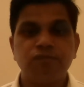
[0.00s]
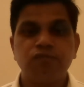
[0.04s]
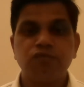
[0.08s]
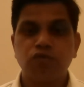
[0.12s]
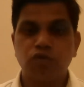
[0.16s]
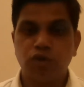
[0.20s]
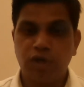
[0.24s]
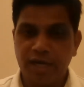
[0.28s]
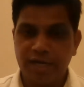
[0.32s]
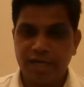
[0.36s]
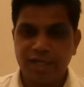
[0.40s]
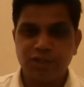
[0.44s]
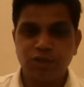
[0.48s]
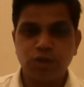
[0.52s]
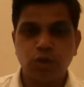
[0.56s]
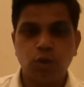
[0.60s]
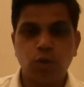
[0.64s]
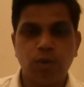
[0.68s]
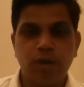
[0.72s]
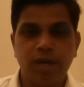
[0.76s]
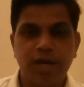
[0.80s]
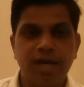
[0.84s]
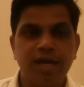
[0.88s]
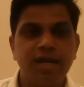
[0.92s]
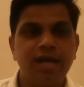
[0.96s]
So let us
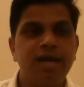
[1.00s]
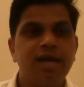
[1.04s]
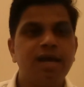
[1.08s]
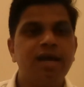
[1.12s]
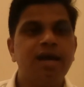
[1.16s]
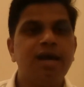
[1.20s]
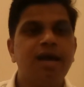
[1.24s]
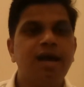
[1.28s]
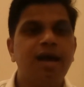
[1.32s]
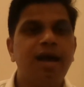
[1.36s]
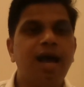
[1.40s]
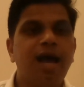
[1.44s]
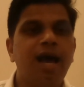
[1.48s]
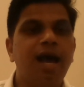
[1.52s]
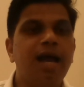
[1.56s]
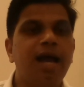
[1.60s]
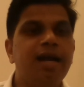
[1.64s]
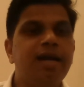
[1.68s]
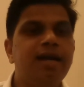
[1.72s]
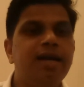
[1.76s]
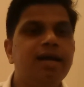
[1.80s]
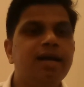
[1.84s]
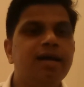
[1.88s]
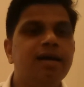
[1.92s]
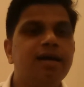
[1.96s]
go ahead
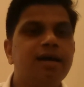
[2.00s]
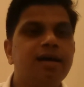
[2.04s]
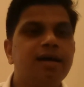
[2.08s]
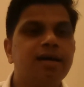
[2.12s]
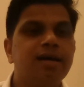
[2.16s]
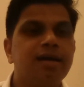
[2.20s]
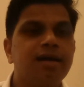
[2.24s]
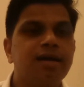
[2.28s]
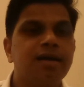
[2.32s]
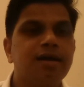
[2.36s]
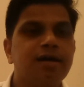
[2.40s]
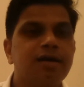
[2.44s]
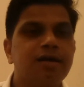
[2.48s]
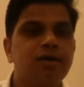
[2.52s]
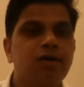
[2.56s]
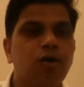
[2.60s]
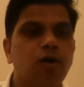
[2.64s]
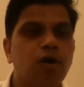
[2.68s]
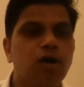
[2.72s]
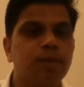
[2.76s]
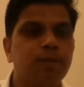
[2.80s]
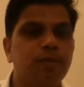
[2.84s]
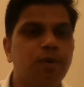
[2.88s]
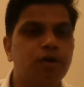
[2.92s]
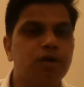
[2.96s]
and
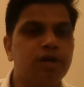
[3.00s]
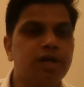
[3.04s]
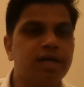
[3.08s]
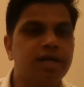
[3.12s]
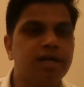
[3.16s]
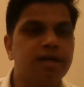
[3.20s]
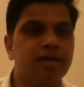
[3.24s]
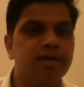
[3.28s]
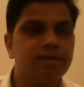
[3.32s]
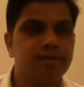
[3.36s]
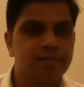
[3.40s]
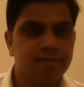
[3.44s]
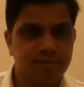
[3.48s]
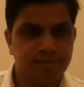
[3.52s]
talk about it.